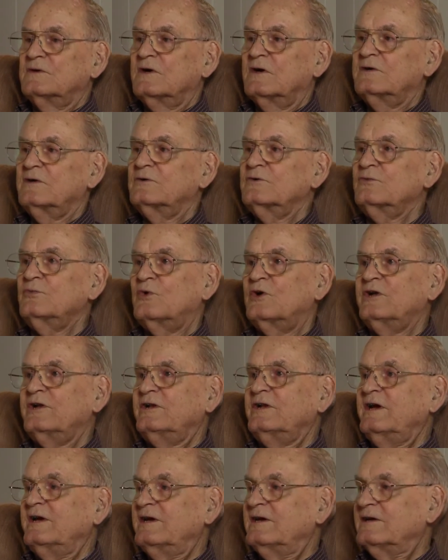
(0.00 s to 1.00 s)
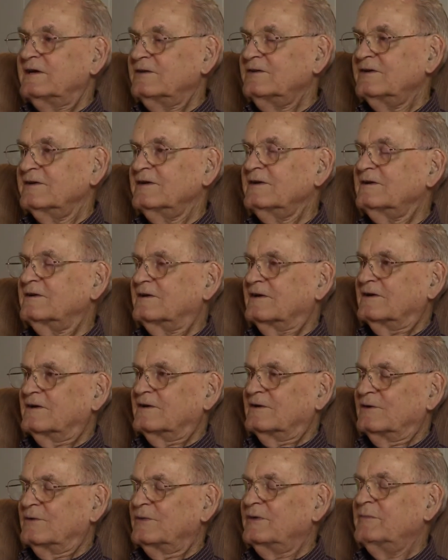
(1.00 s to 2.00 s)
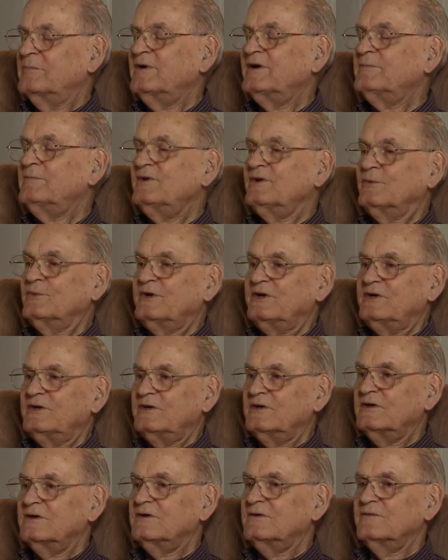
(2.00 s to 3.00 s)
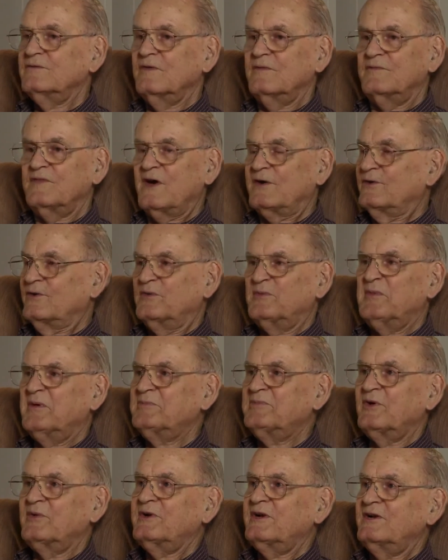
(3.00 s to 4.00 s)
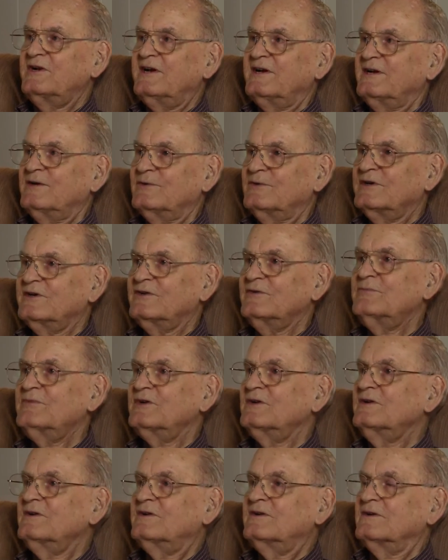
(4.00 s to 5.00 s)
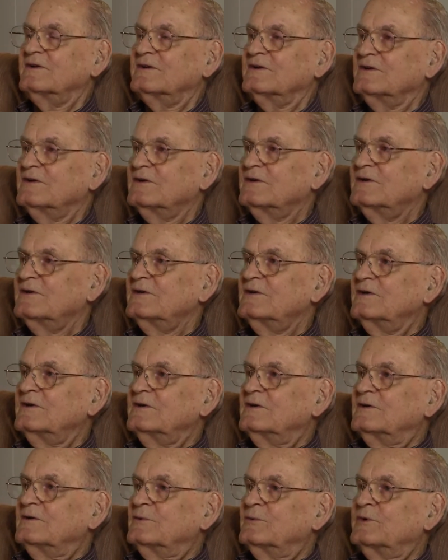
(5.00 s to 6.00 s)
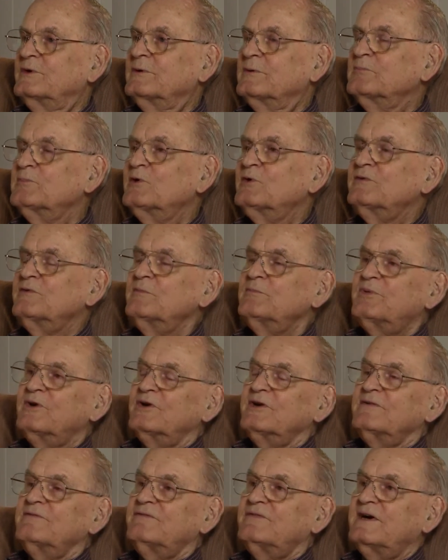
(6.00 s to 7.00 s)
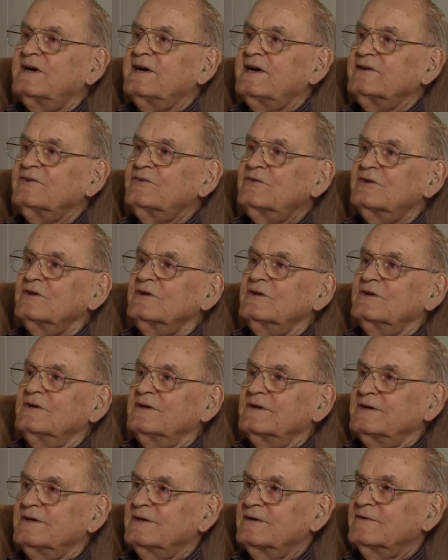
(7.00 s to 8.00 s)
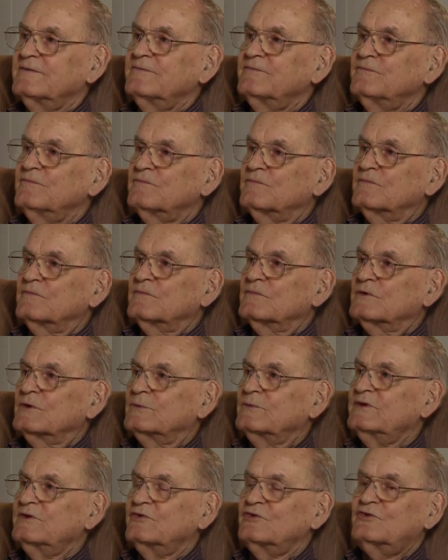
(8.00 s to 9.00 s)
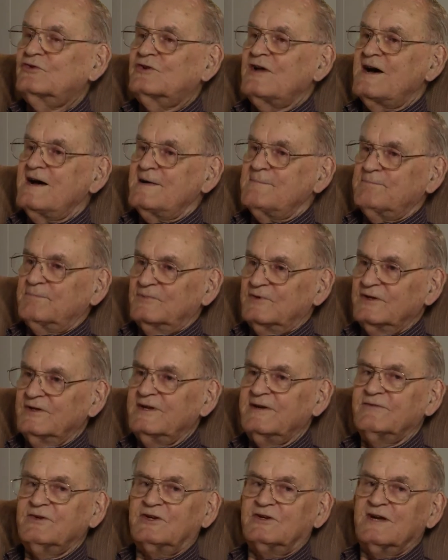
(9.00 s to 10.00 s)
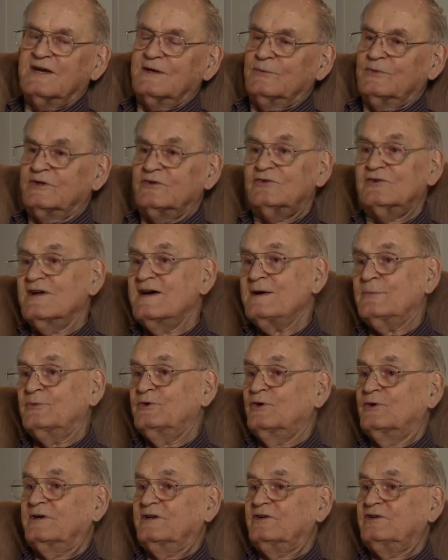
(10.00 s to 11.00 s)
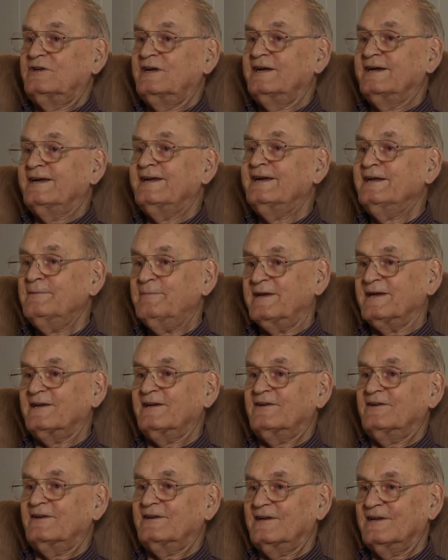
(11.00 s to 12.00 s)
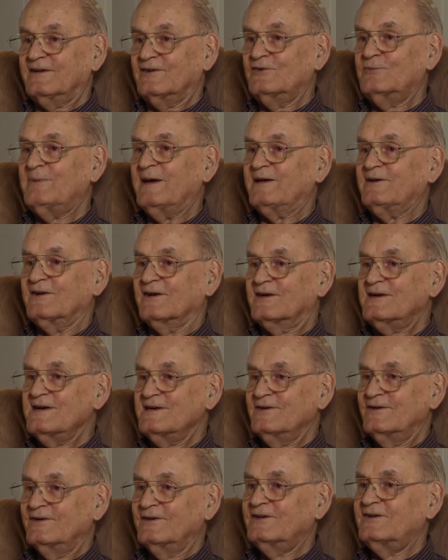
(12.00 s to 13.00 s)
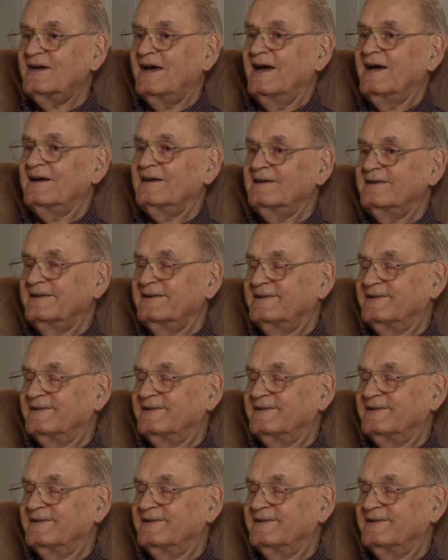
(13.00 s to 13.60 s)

And there was one day, I think, remember I don't remember what day it was, but we were moving pretty fast, and we'd stopped, and every time we'd stop, we'd always dig in, because you'd expect a counterattack,